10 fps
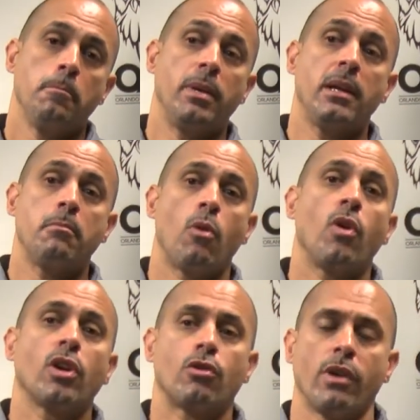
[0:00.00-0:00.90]
being
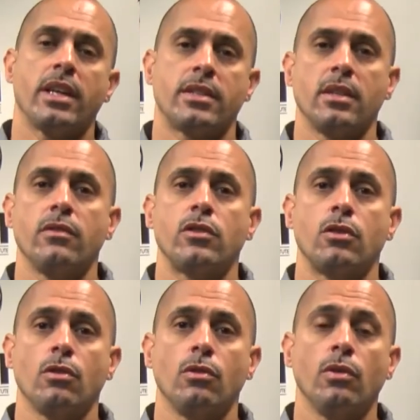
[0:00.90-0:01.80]
more aggressive
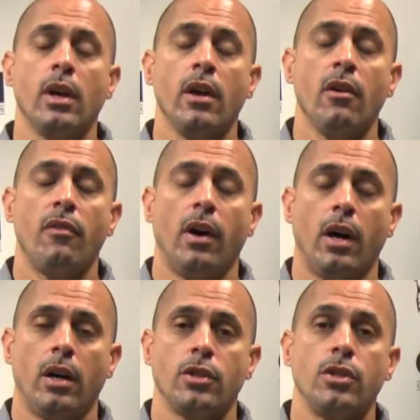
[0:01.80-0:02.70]
to
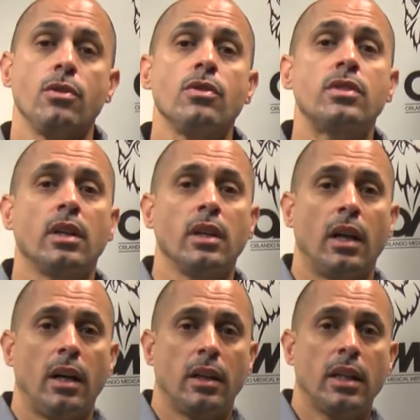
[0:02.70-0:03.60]
use the
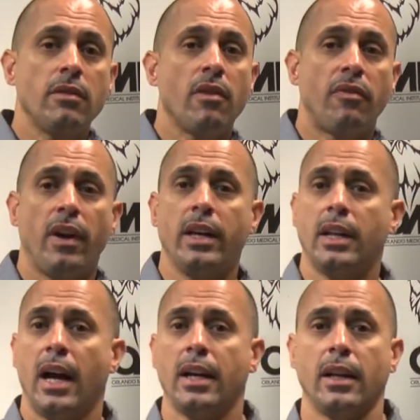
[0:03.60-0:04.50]
Levophed.
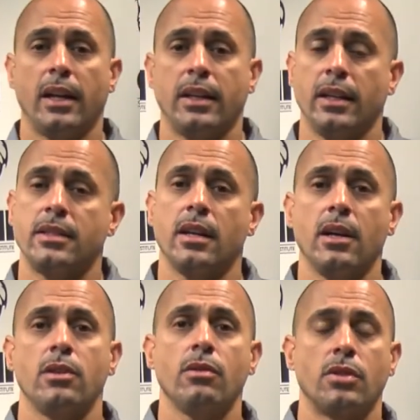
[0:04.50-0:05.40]
I can't tell
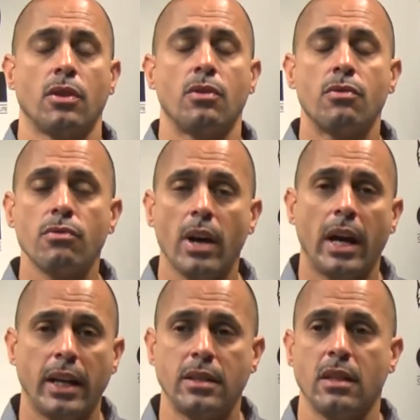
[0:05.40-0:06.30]
you, I
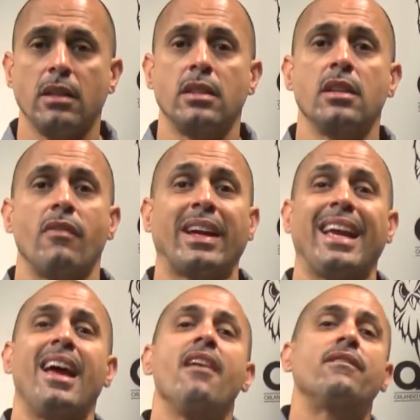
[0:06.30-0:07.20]
can't tell you enough. I
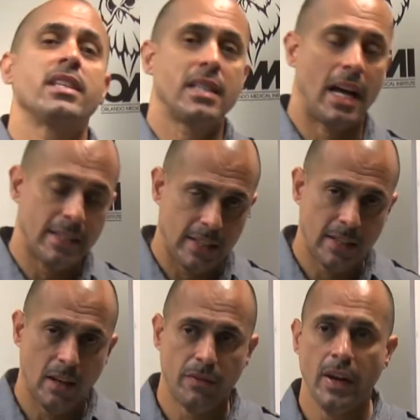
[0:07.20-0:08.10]
can't emphasize
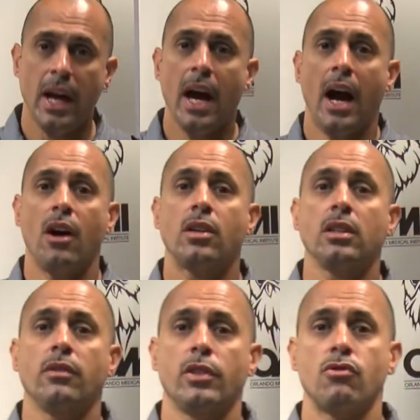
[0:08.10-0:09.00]
enough how good
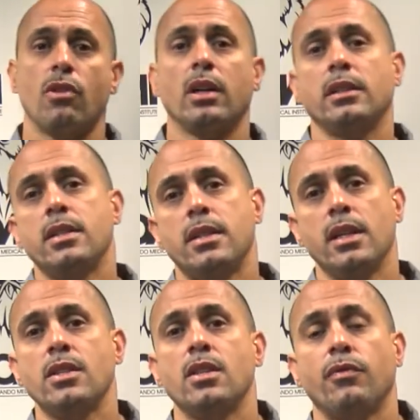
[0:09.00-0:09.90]
of a drug this
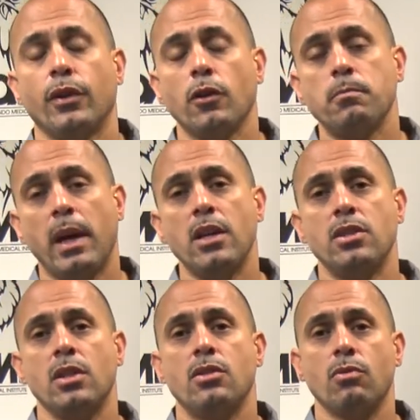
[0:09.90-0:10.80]
is for those
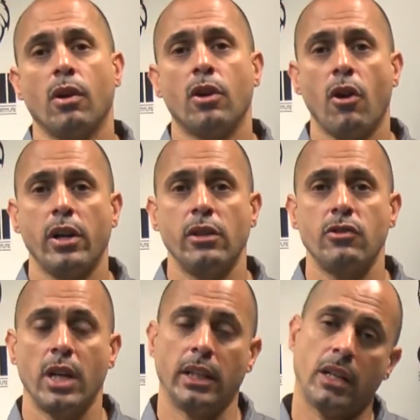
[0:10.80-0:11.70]
patients who are
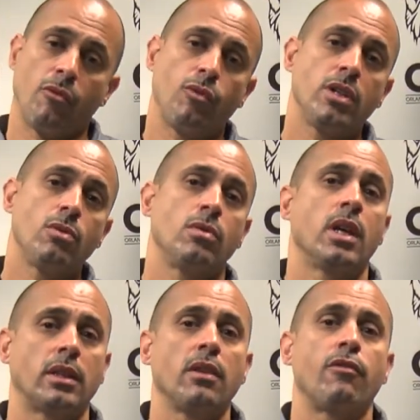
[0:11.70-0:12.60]
cardiogenic. If we do
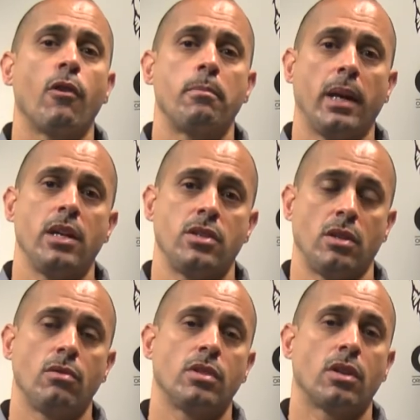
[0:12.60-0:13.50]
nothing for a patient
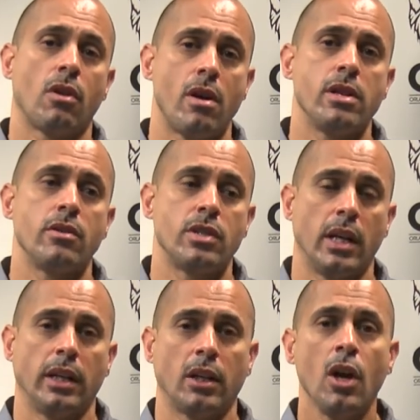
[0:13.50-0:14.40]
who's in
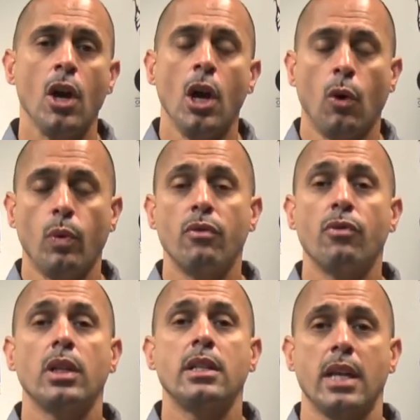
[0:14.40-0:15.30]
cardiogenic, we
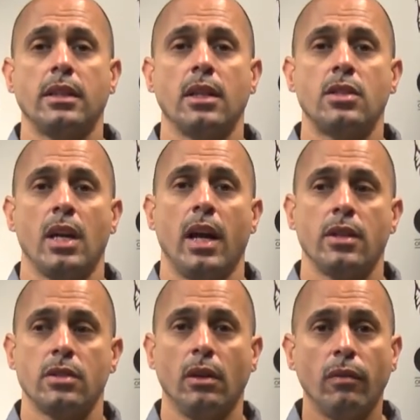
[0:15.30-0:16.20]
really take the
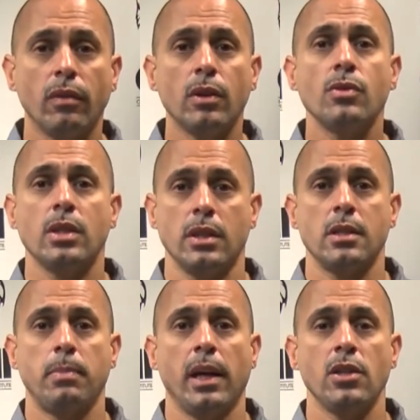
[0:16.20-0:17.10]
chance of losing this
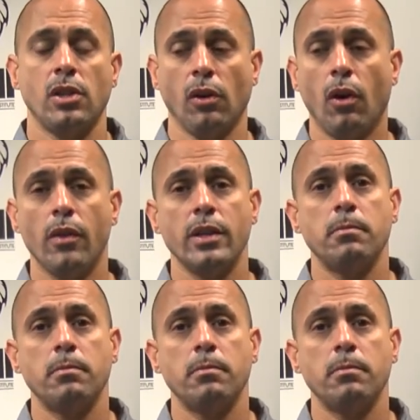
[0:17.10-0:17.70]
patient, or this